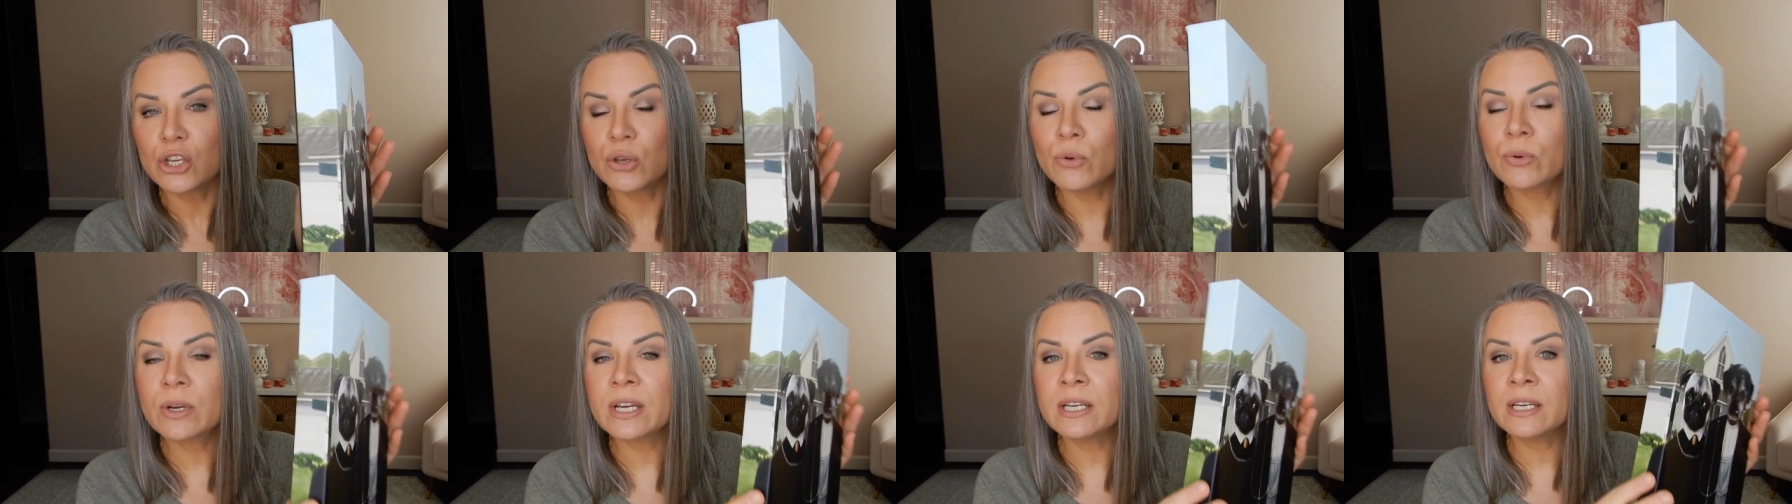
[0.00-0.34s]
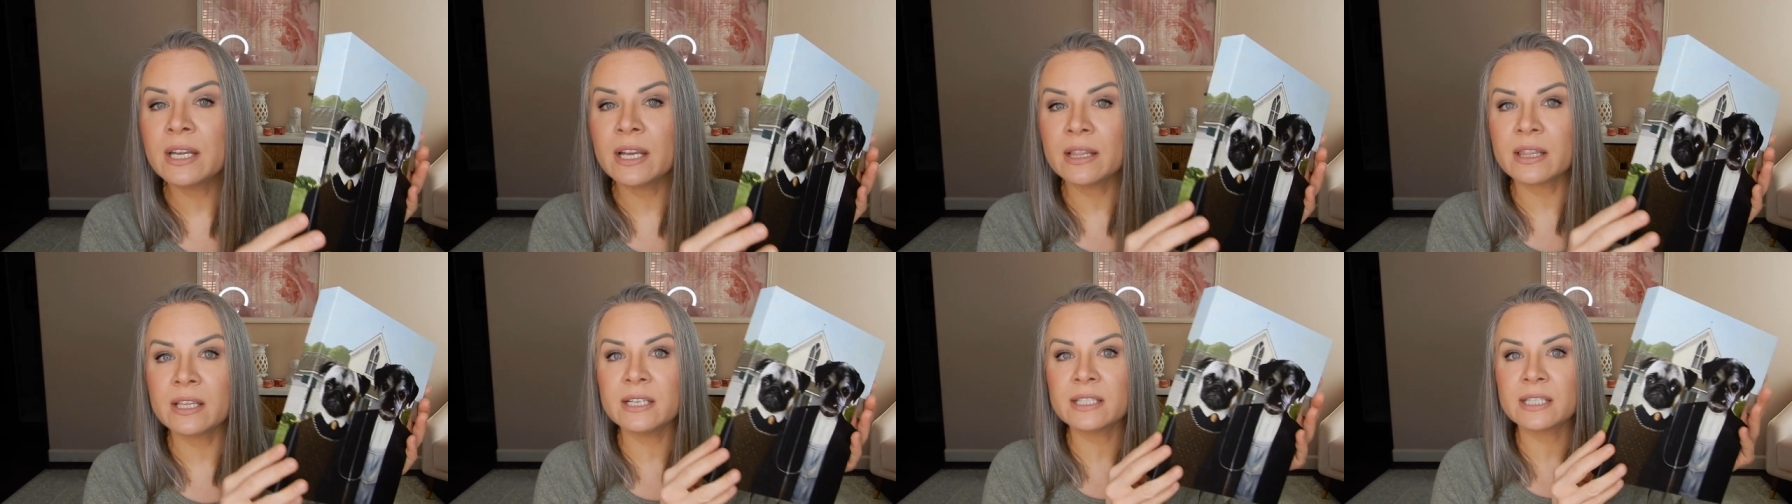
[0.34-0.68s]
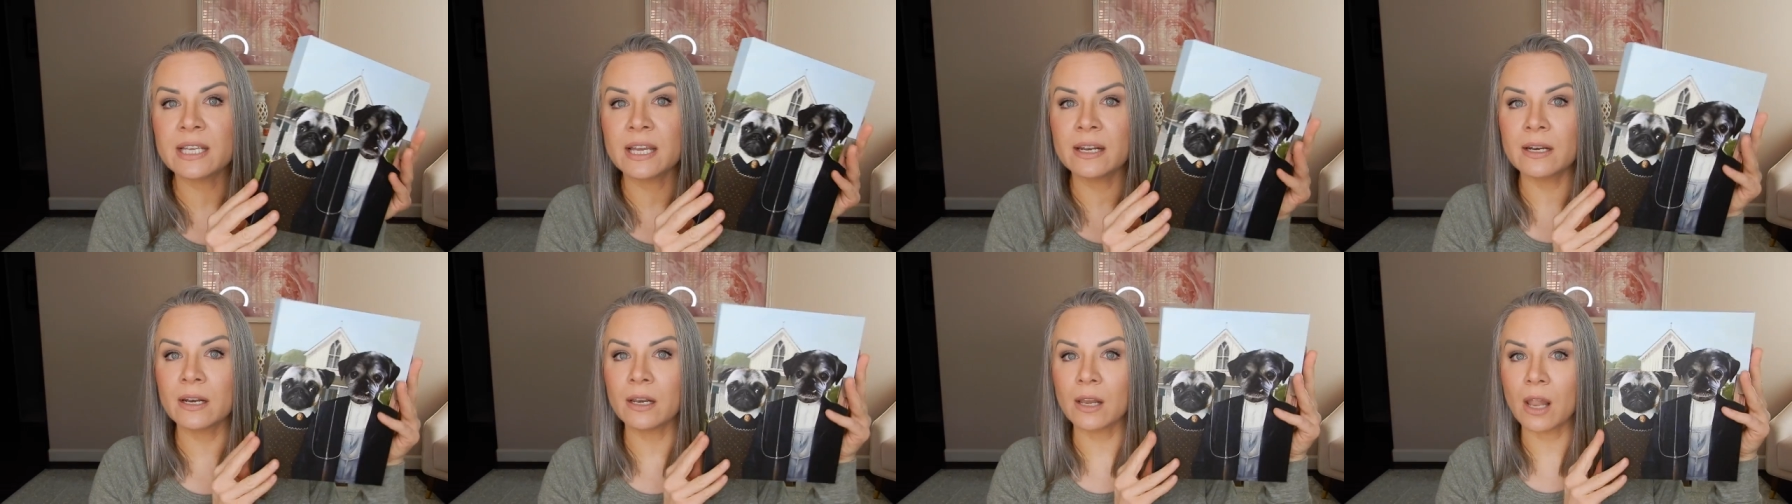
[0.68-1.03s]
You can get
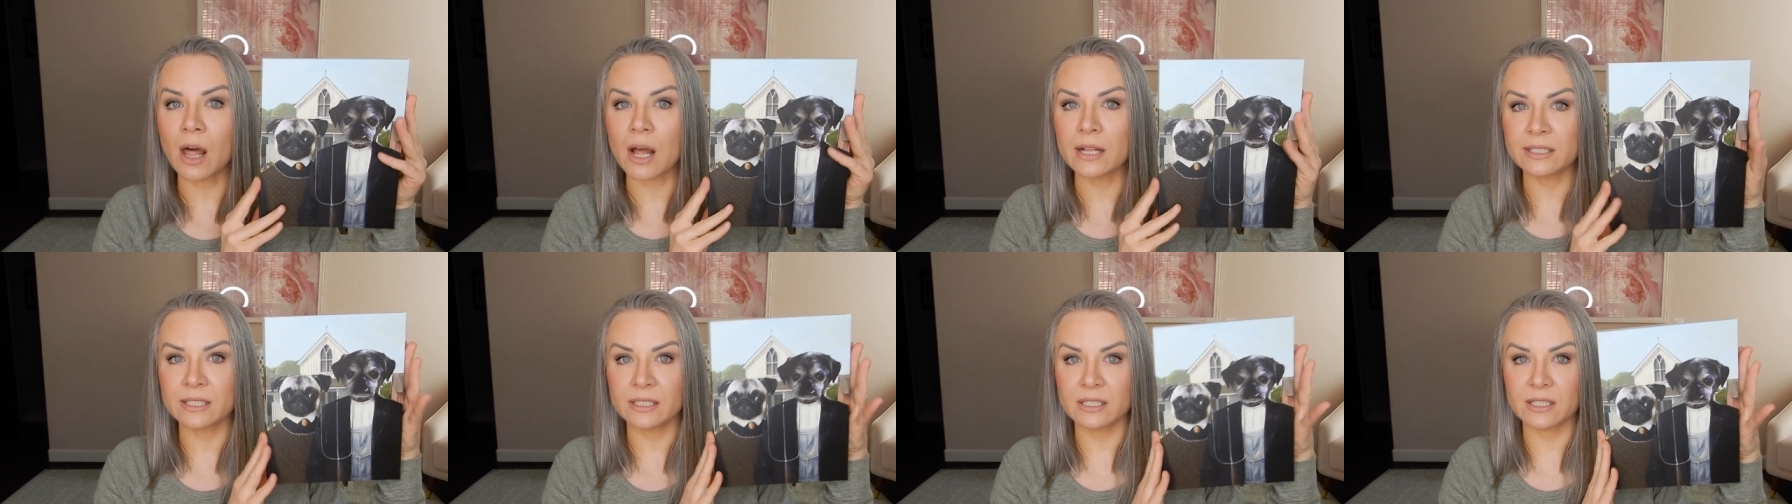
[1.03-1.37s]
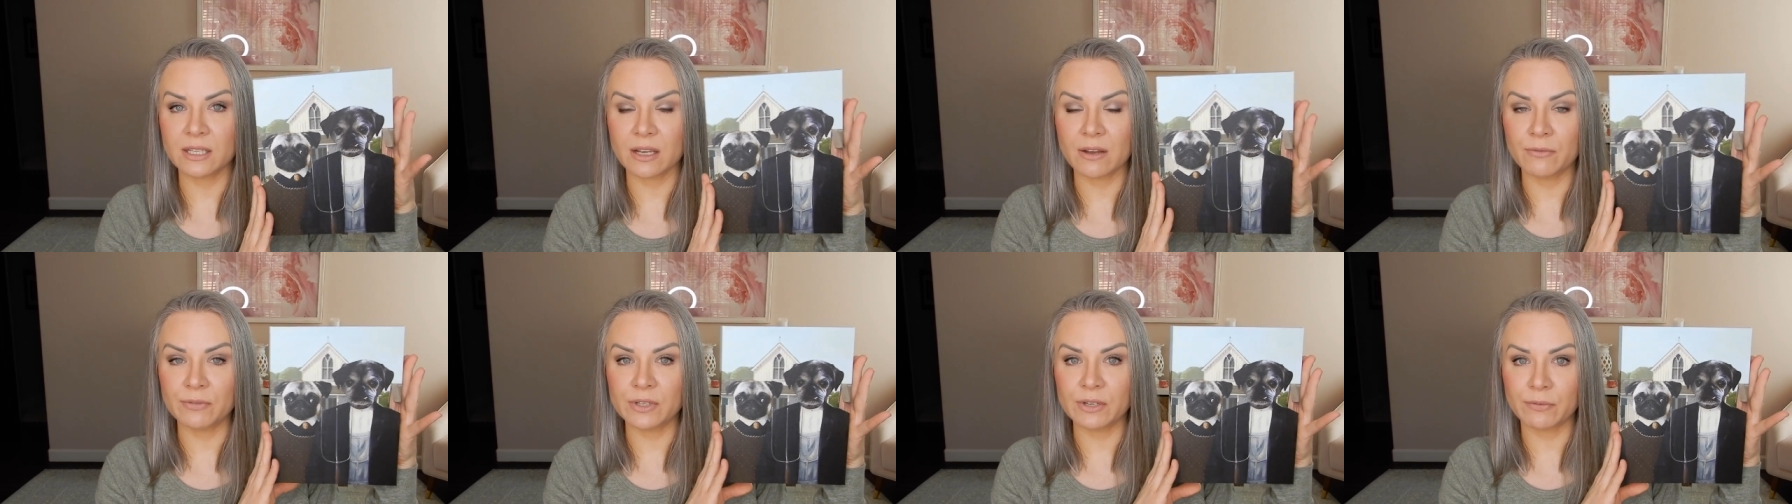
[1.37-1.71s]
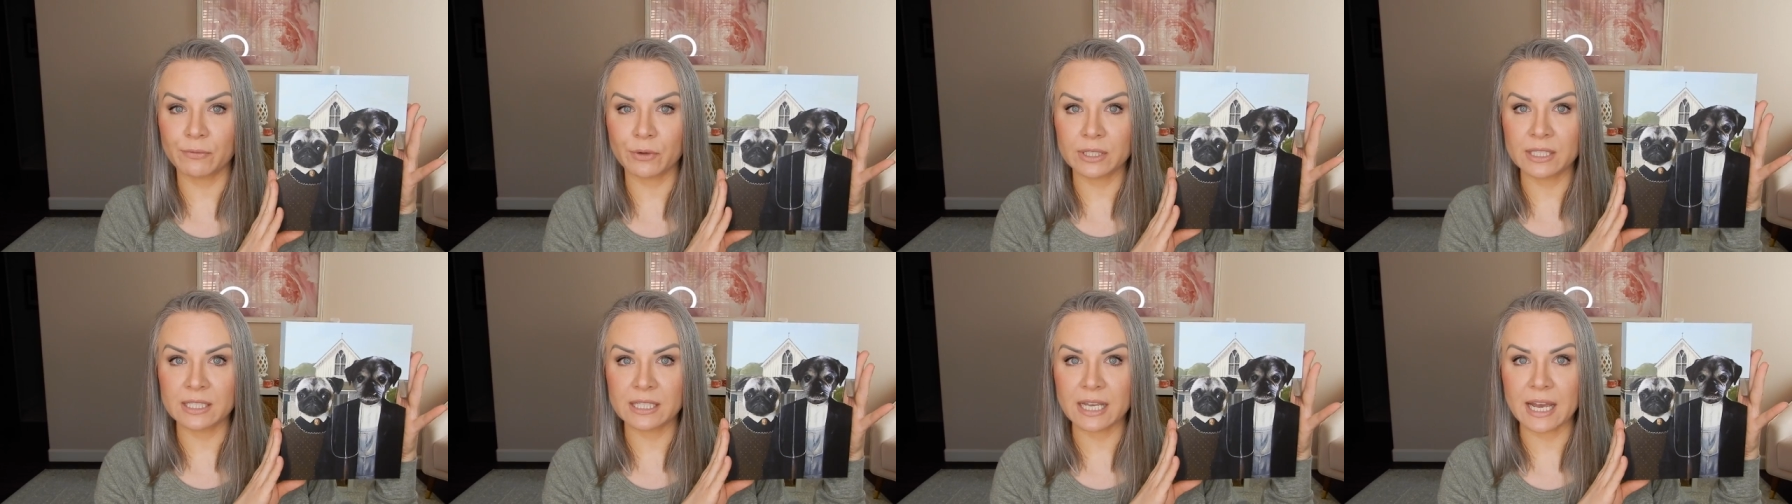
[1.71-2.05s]
these in lots of
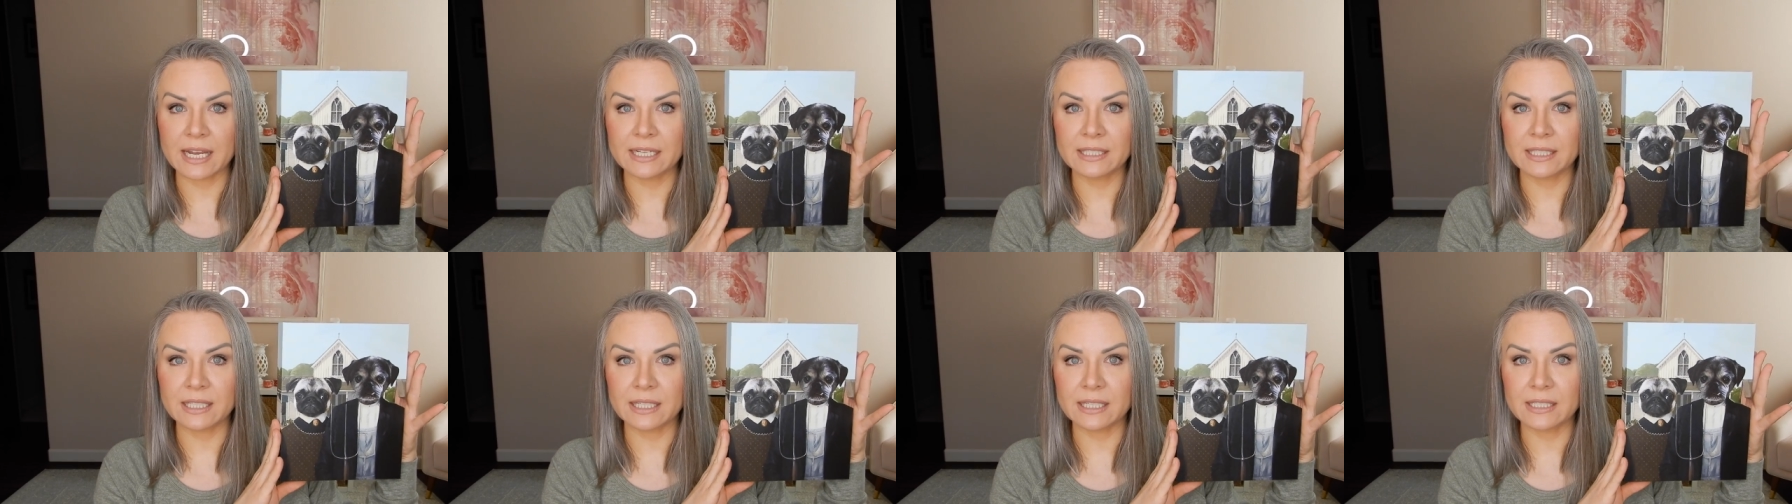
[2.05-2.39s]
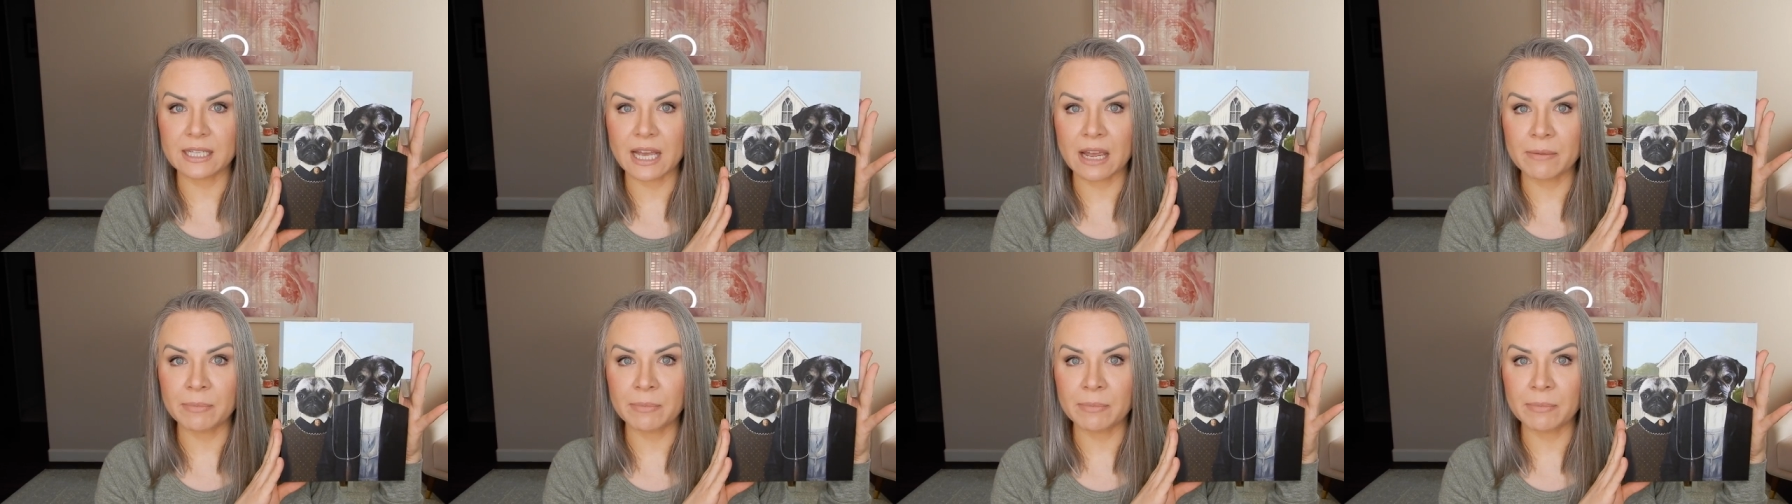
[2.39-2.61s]
different sizes.